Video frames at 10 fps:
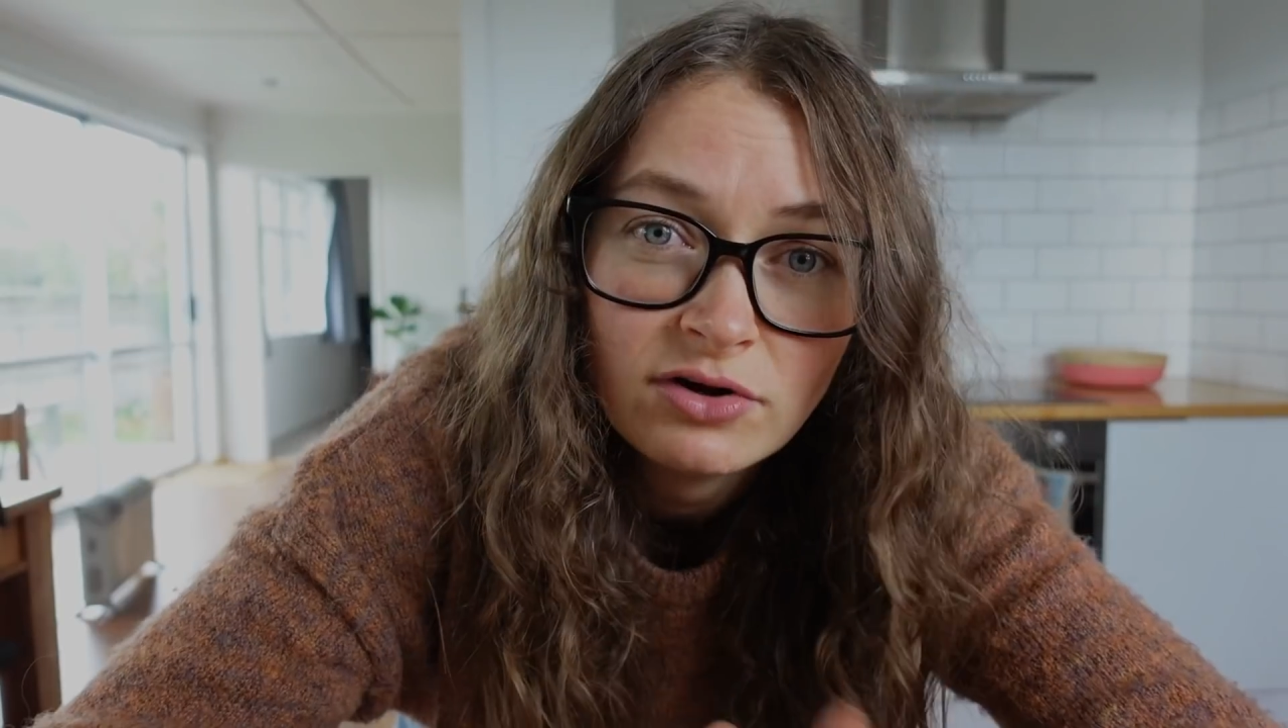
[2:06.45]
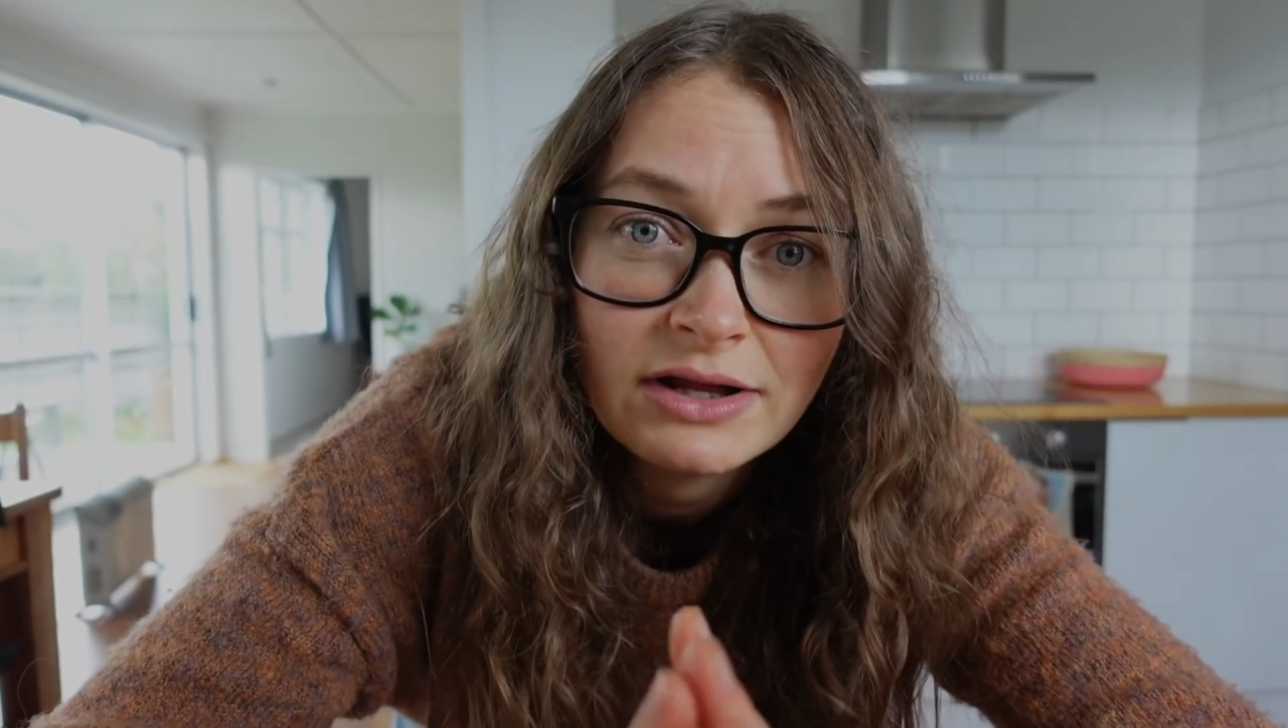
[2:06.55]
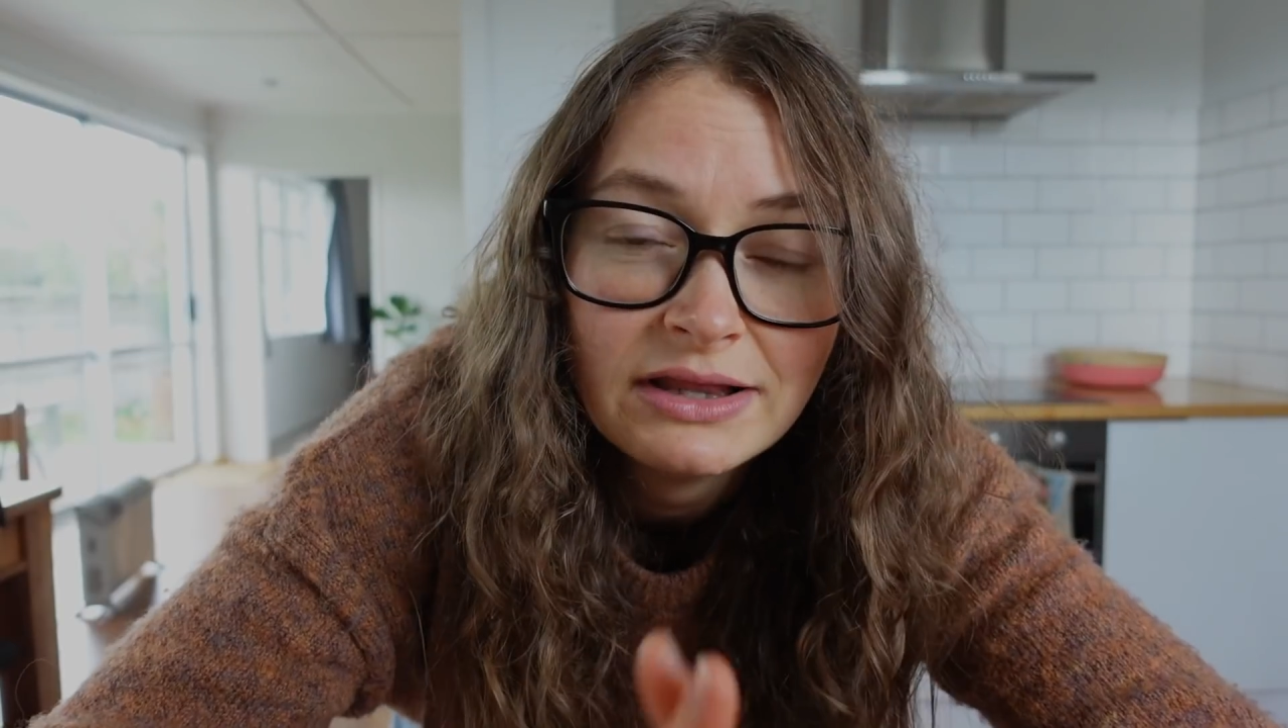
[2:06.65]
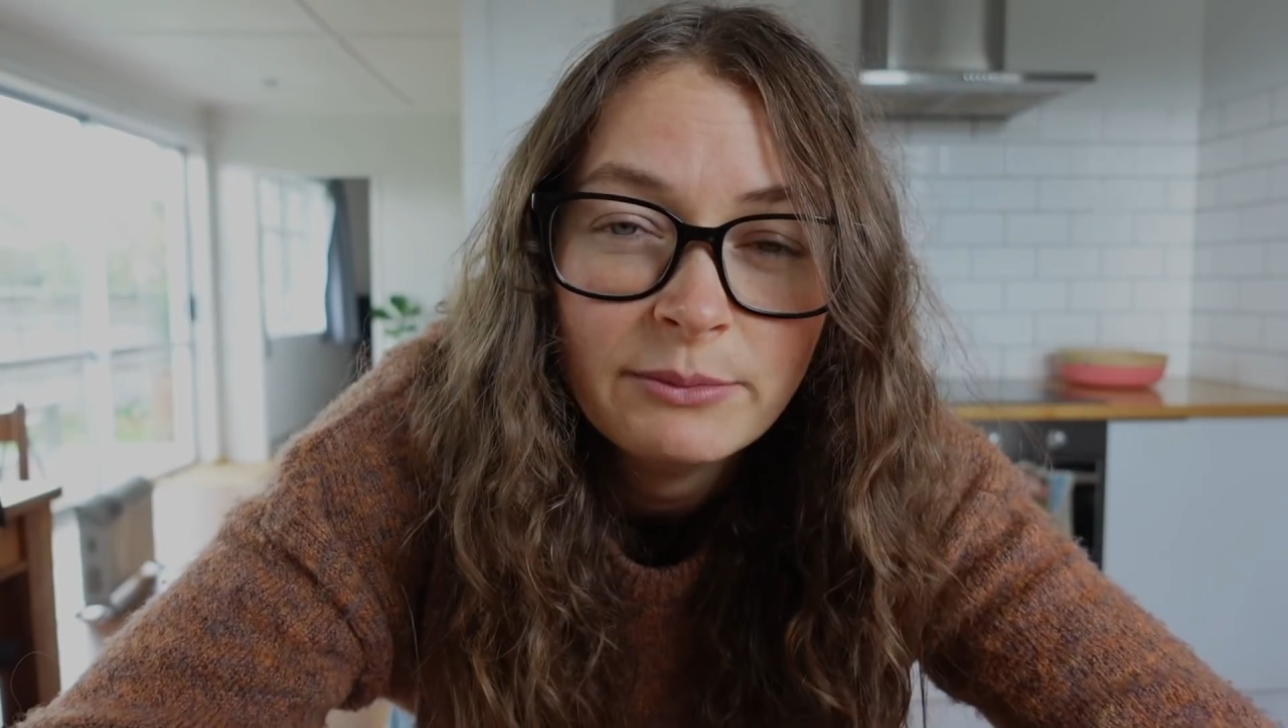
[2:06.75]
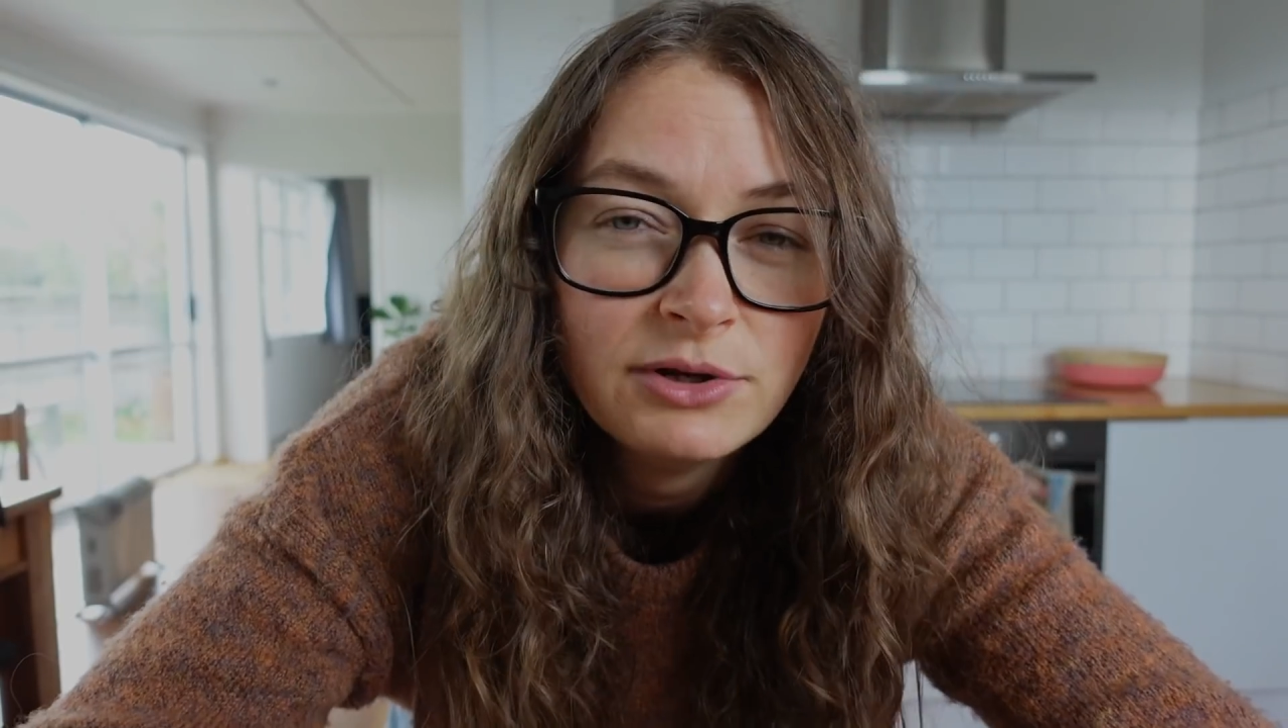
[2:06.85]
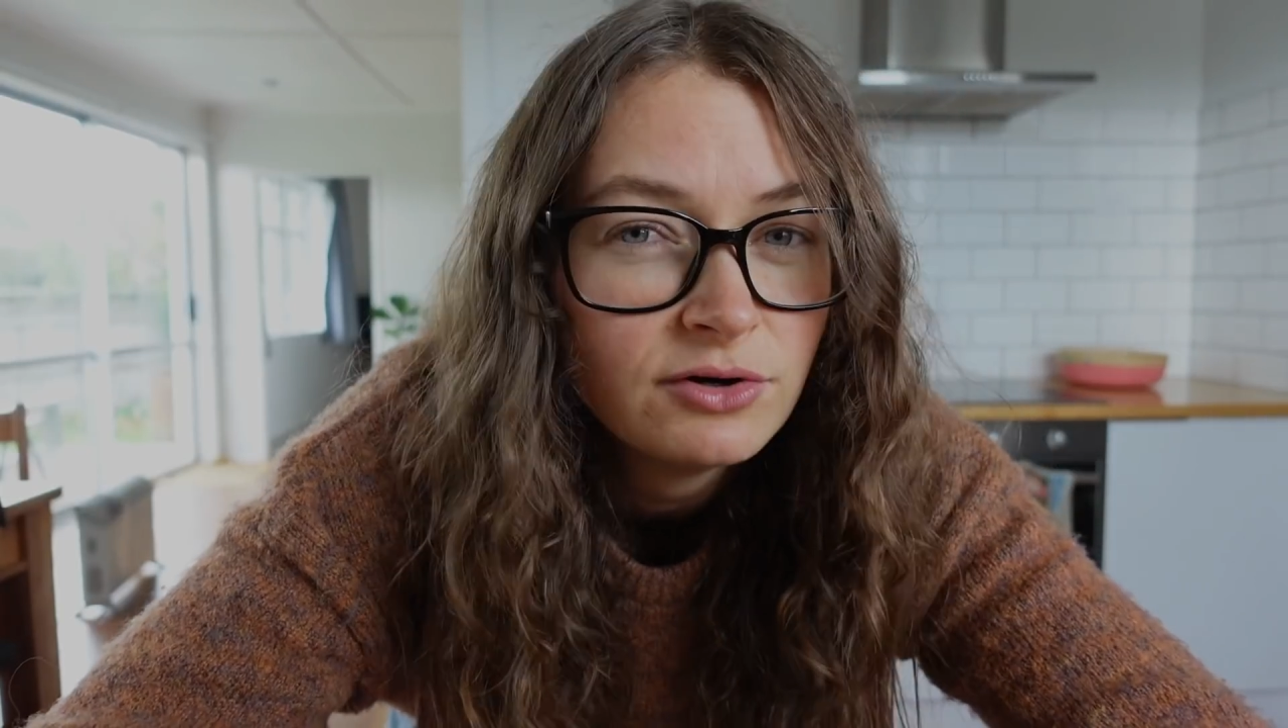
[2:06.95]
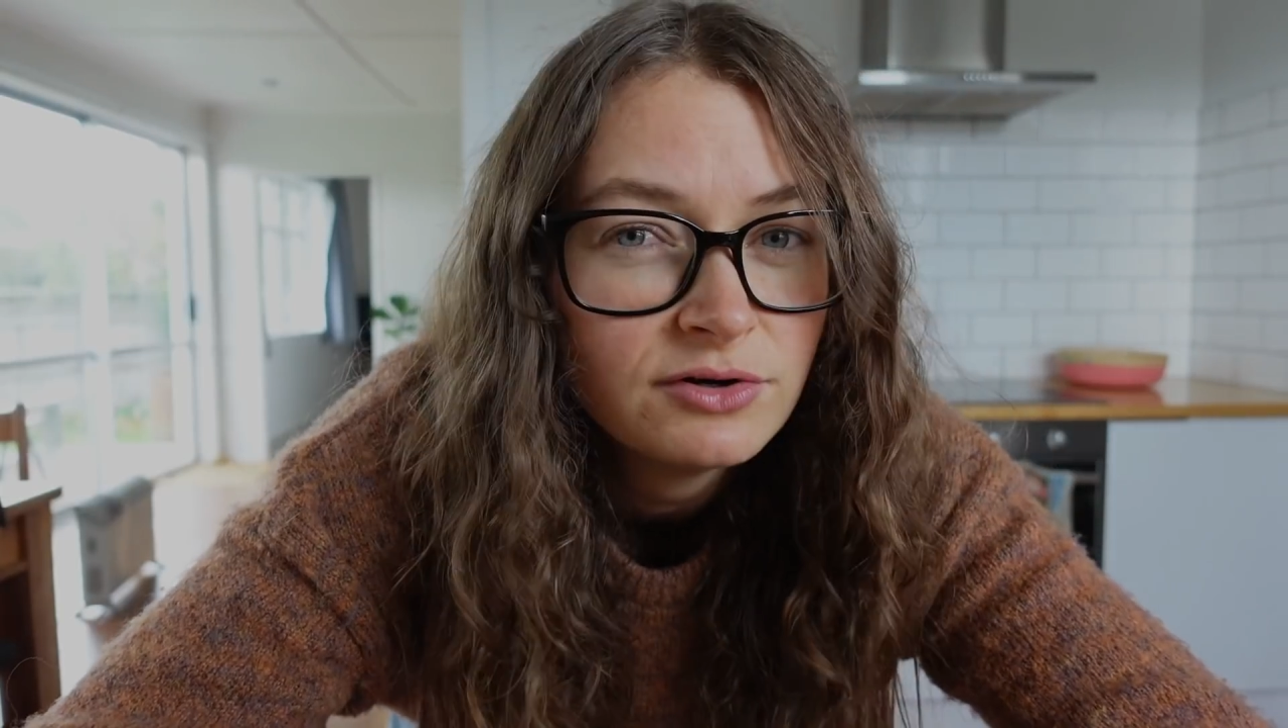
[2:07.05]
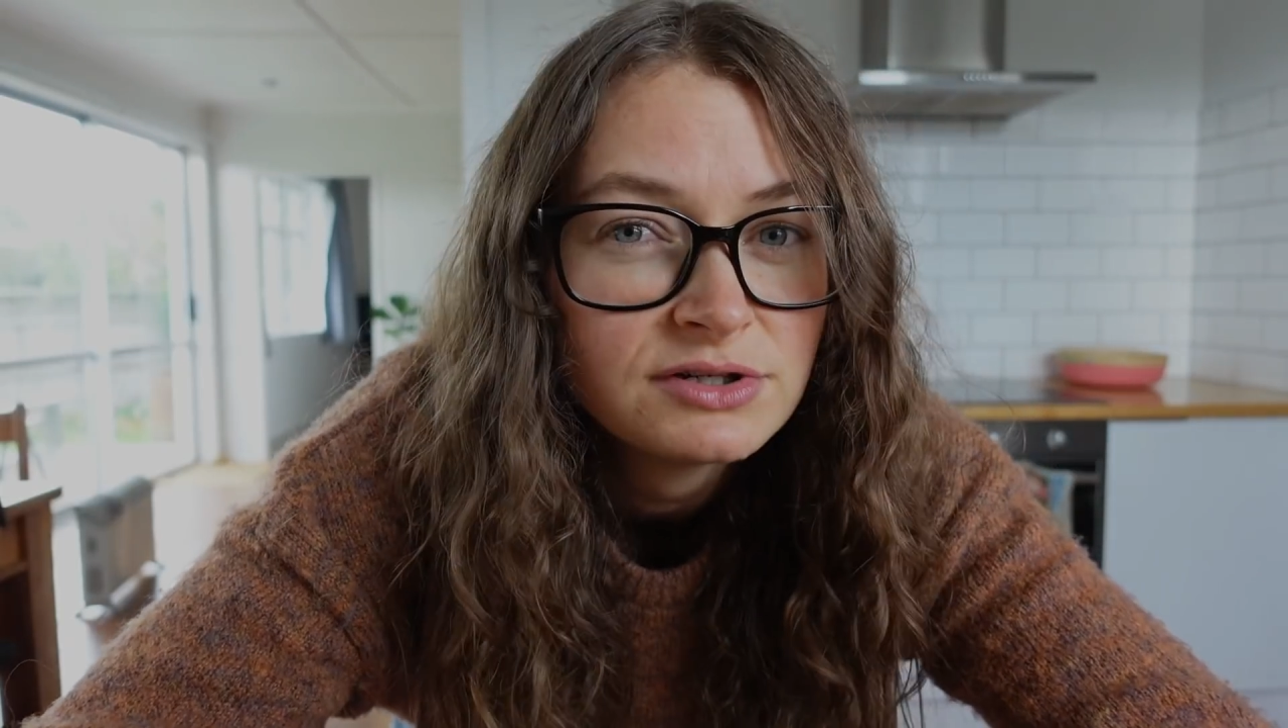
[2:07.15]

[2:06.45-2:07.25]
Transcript: like let me know your